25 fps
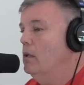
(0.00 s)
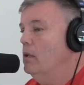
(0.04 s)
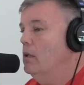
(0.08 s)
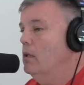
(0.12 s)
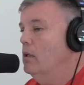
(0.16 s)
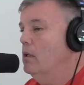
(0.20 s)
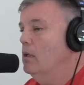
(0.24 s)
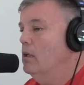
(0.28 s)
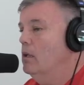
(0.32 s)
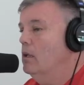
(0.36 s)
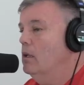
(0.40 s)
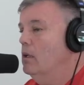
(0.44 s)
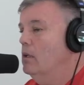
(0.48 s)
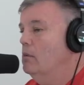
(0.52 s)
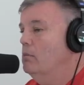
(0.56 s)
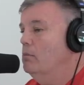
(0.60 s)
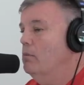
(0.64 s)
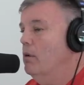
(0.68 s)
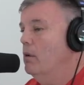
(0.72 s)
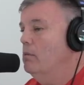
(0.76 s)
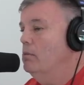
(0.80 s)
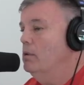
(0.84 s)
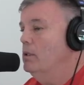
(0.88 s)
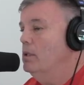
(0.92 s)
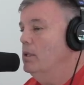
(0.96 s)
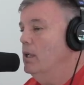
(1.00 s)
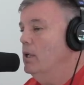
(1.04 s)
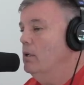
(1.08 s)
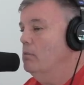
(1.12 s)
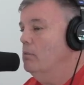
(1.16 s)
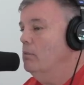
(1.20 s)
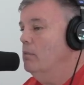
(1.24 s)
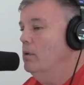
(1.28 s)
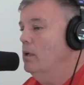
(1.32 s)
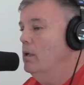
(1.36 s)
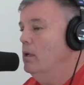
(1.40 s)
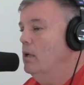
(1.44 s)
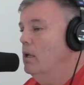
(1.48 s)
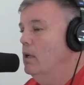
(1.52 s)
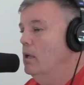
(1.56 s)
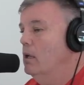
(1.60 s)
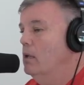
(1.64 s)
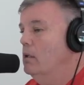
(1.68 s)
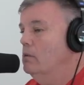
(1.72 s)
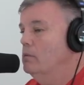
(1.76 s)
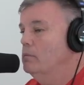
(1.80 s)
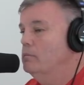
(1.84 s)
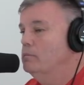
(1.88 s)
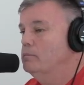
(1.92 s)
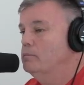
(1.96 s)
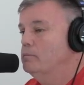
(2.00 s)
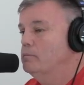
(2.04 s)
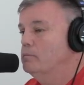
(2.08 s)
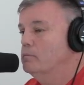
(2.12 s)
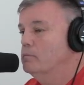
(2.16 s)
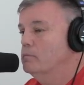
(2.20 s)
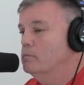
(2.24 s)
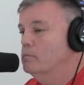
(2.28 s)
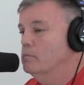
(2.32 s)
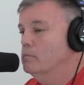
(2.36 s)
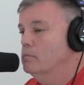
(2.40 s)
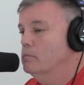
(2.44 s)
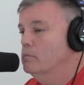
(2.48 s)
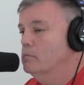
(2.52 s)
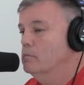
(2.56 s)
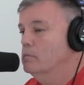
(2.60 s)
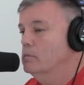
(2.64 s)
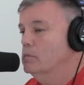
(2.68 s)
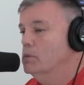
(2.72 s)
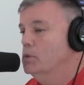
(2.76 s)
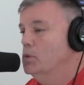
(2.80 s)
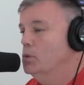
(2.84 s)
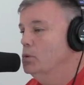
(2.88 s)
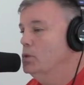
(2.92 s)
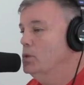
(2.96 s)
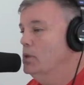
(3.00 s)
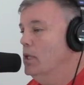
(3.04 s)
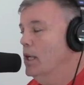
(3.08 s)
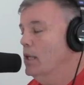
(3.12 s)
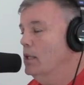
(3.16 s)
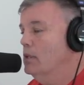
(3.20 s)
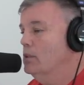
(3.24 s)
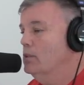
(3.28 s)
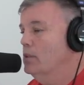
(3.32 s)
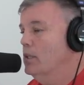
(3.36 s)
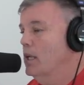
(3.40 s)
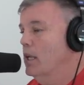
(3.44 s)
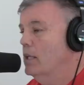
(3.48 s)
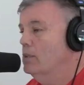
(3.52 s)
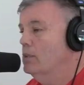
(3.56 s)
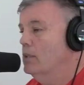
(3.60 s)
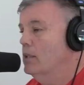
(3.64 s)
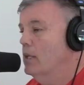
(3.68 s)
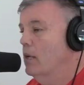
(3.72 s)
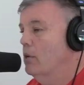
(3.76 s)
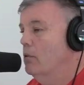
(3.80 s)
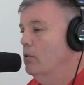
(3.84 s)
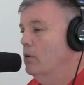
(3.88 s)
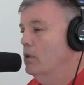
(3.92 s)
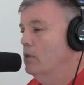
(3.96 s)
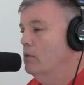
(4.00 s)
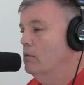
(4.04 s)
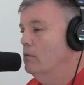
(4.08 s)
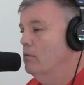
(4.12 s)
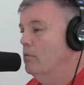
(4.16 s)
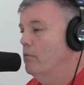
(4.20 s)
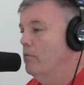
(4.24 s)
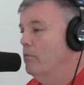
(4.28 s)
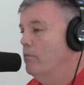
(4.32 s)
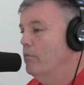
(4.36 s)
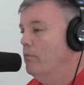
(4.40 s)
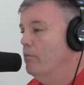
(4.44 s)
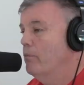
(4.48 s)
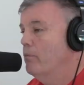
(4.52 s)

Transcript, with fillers: me it'd probably take me uh, two seconds to answer that one.